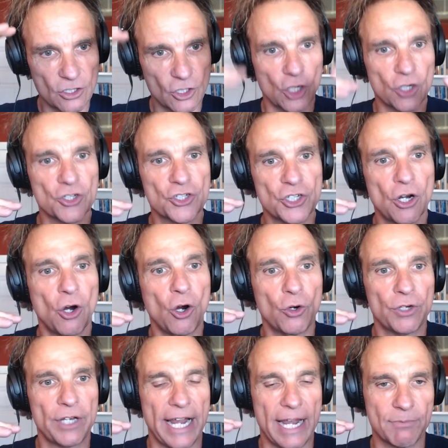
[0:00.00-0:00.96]
launch your
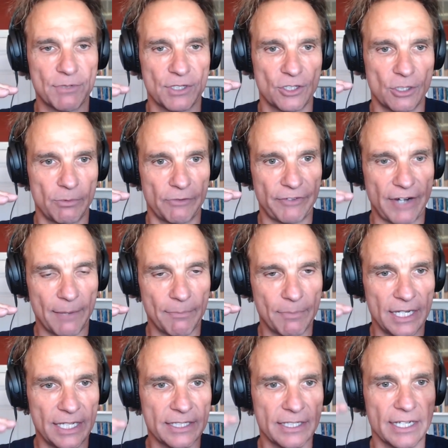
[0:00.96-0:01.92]
own apps on top of
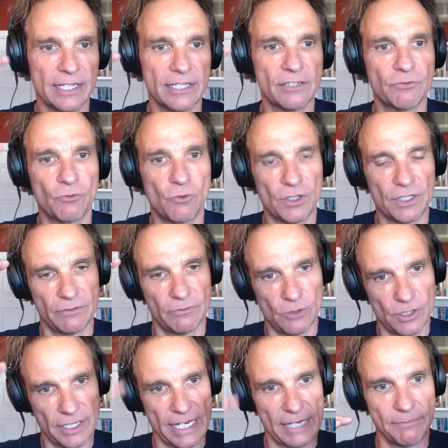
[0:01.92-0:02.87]
Upland. And what
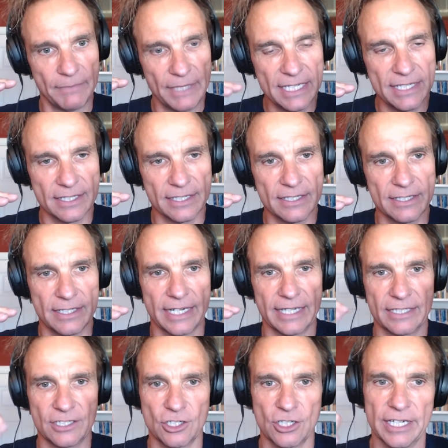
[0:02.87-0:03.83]
that means is
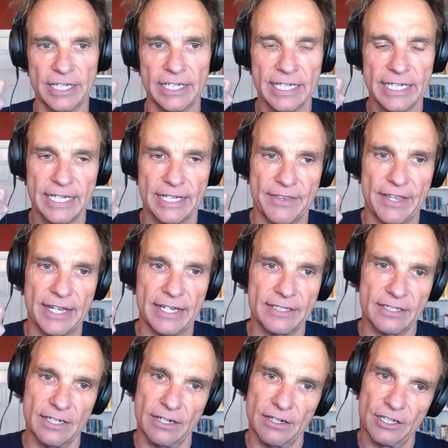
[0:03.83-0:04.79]
actually that
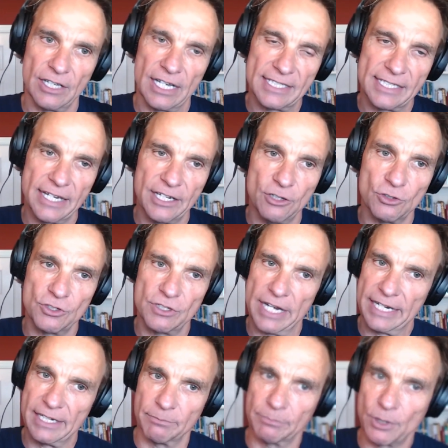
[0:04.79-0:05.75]
let's say you
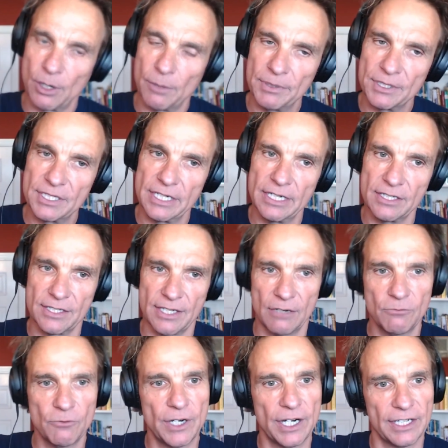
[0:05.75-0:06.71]
take a property
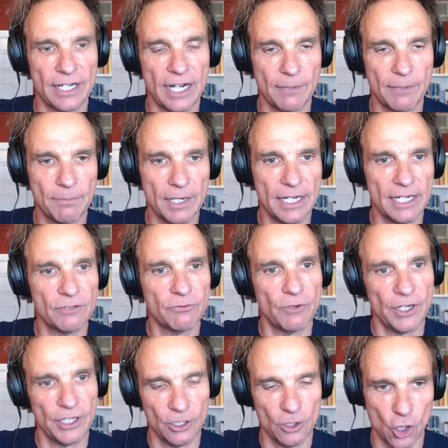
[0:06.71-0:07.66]
somewhere in Upland where
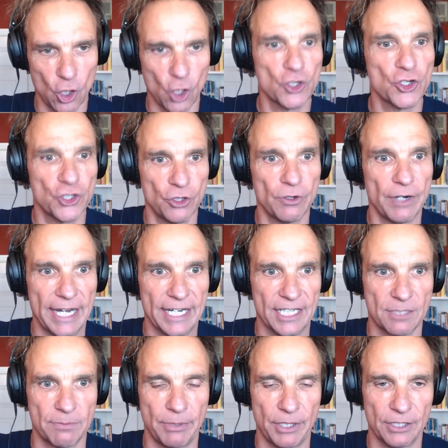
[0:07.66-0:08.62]
you launch your
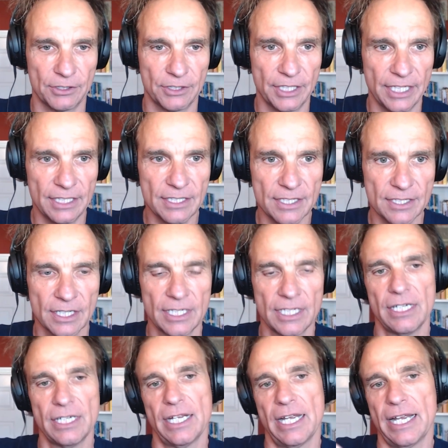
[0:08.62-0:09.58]
experience,
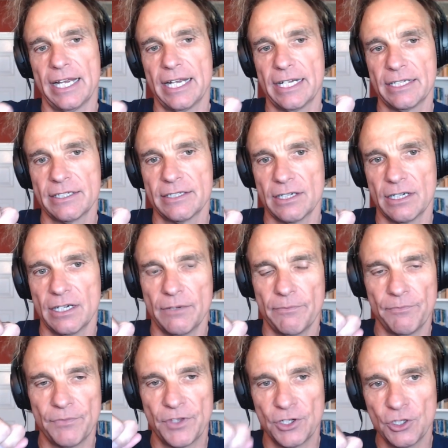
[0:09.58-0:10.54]
and
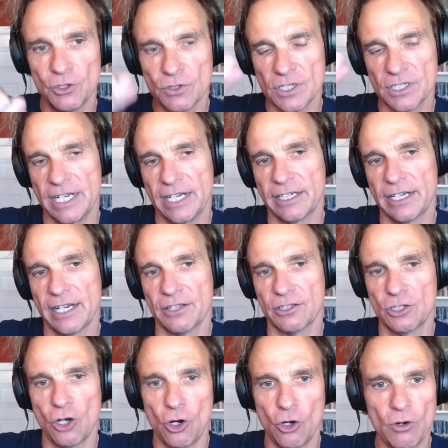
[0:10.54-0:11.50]
the users can then
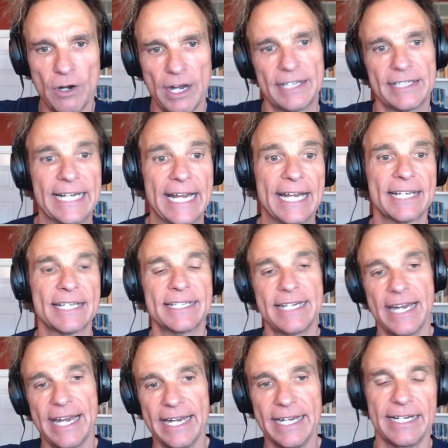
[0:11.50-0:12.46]
go and can
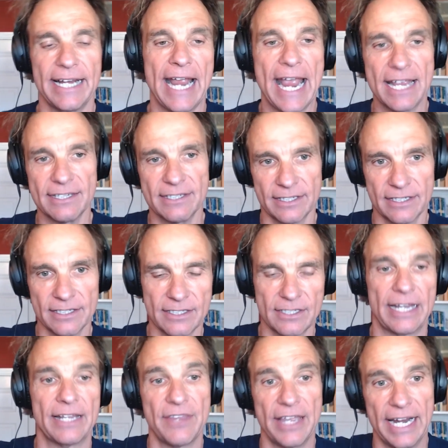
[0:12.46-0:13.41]
take assets
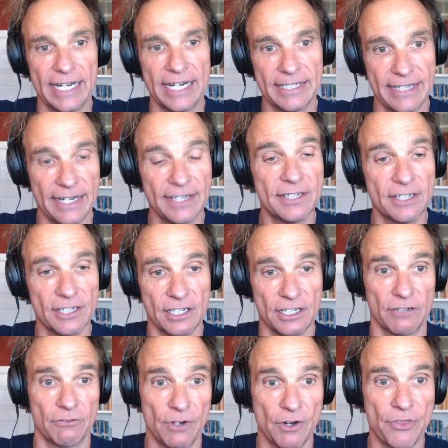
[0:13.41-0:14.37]
and their
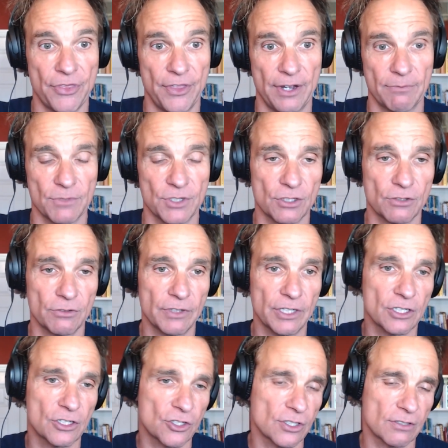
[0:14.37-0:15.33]
identity with them. So
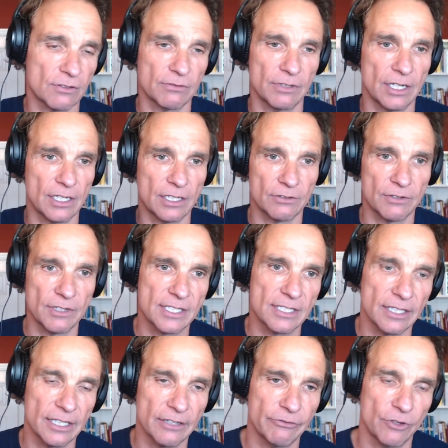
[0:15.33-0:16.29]
we just
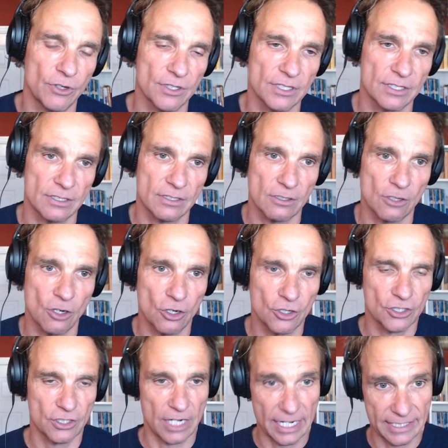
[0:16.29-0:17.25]
recently, for instance,
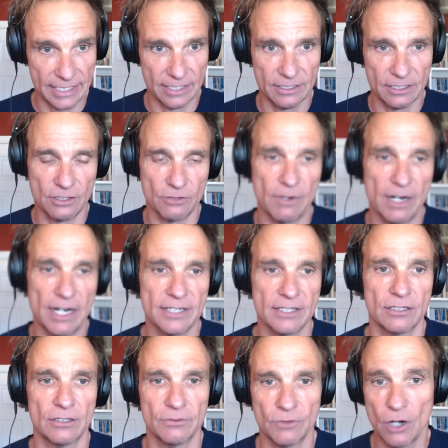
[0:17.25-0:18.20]
launched identity-wise
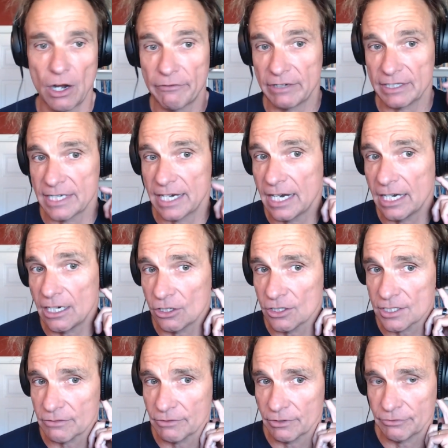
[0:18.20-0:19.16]
an avatar
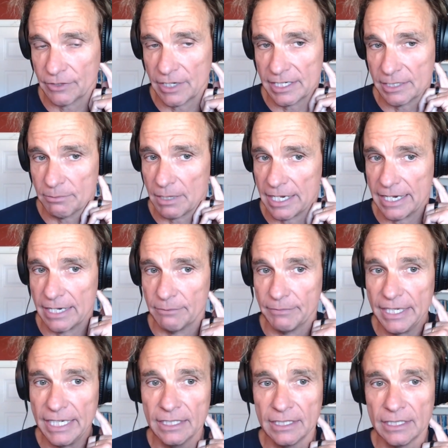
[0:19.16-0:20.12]
also with Ready Player
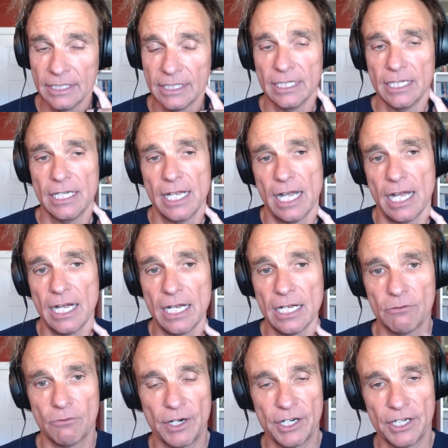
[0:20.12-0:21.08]
Me,
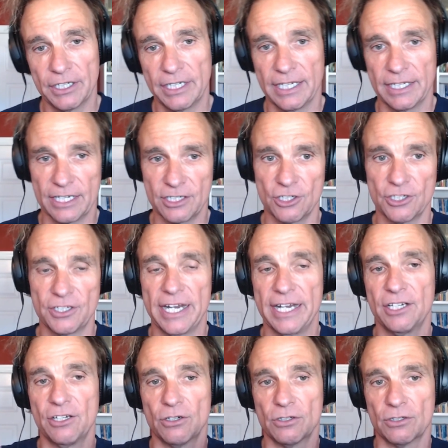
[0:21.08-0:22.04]
where you can actually
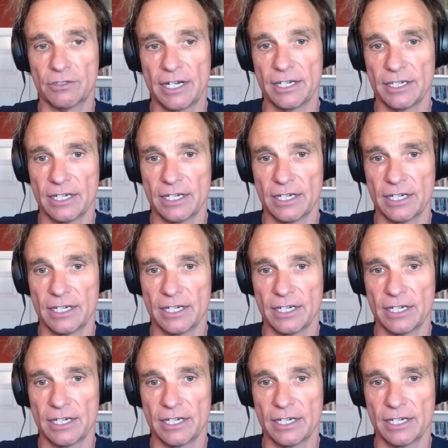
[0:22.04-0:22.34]
take your